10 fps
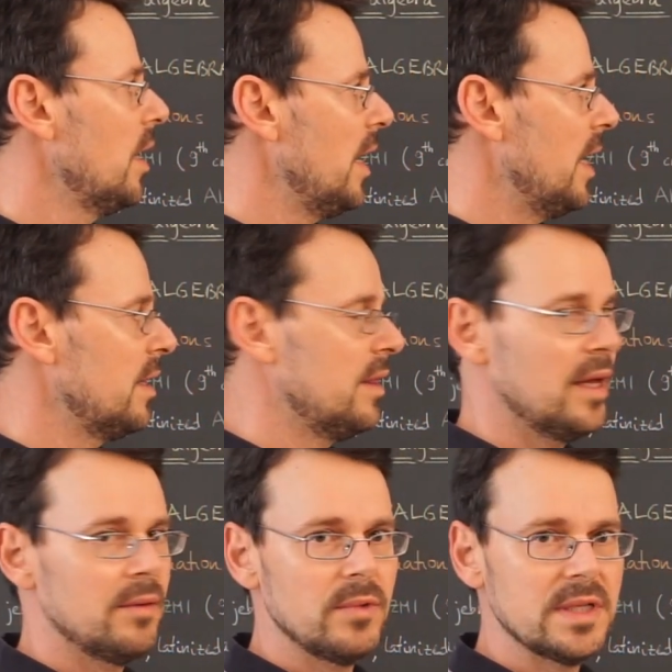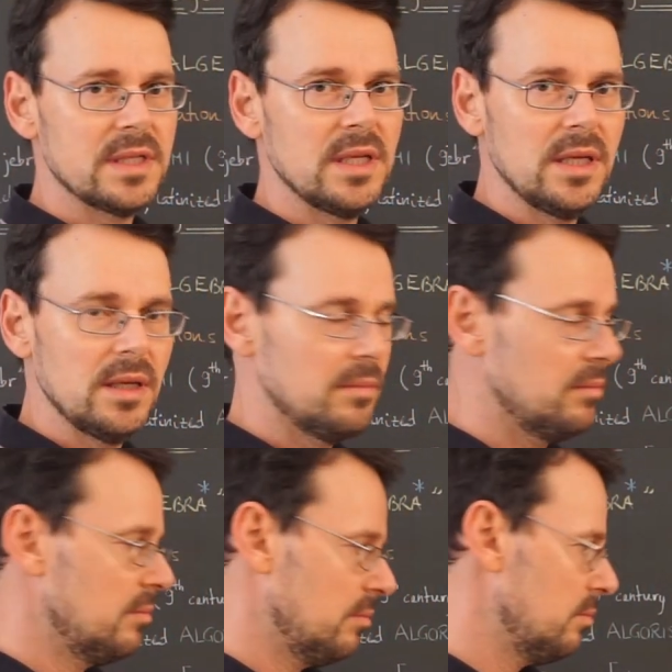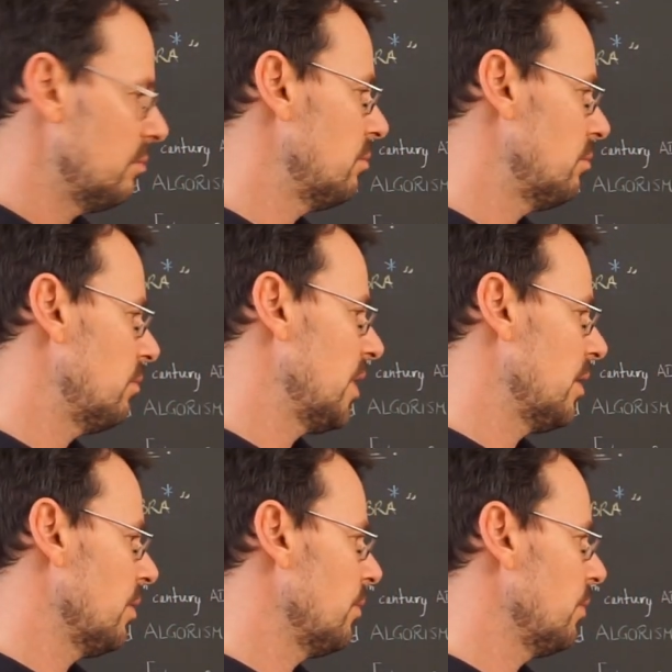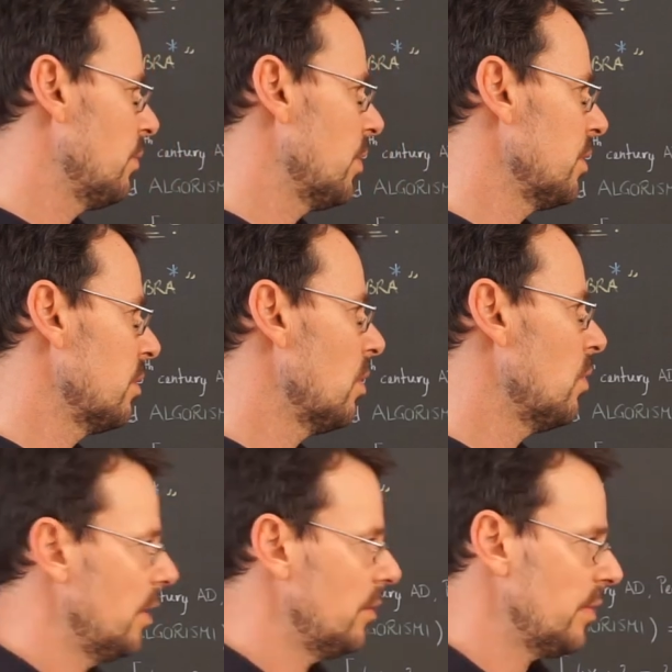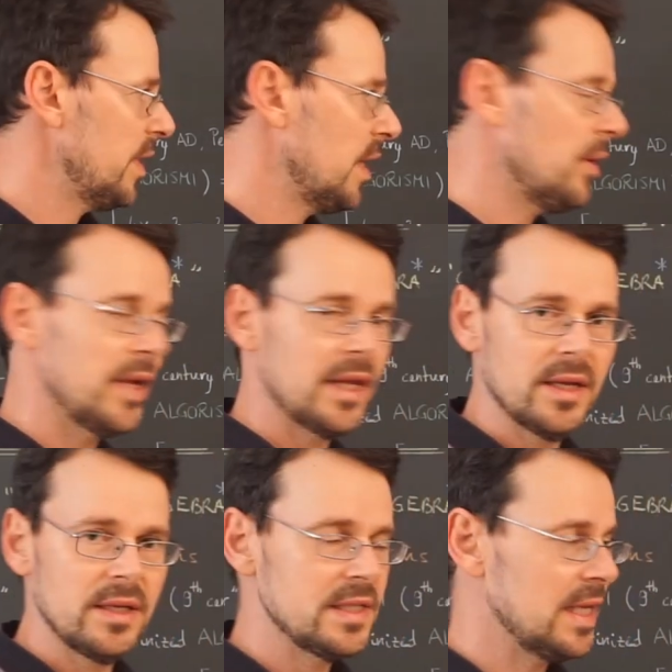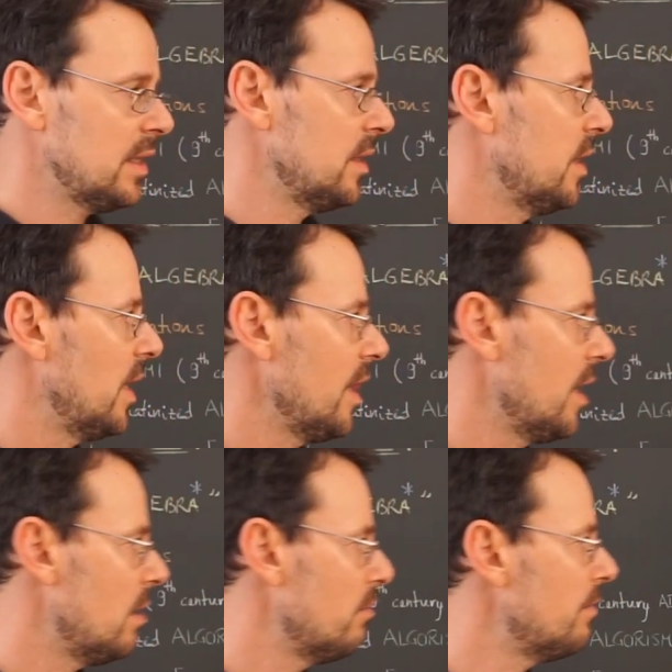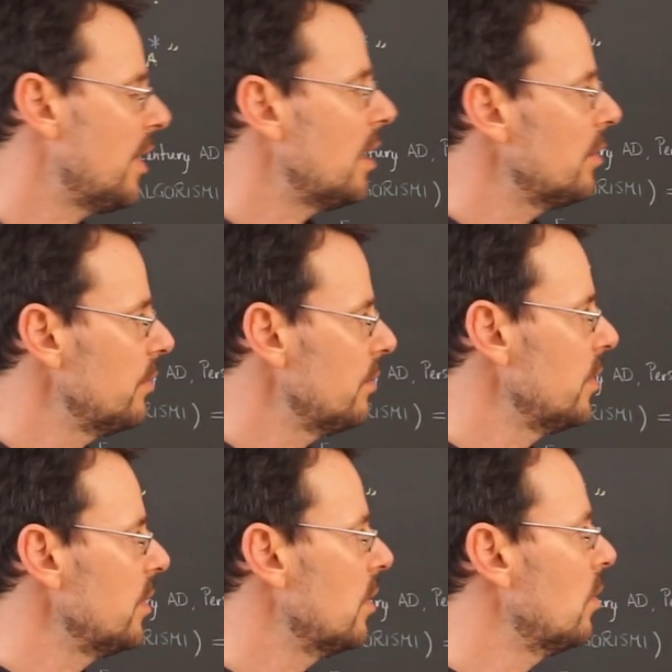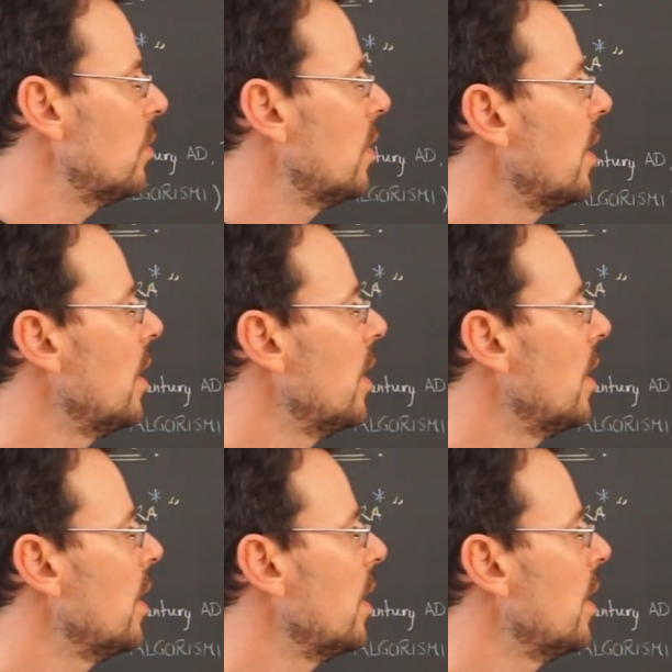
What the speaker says: And then we see where we want to go. Right now I can't exactly tell how far we will go.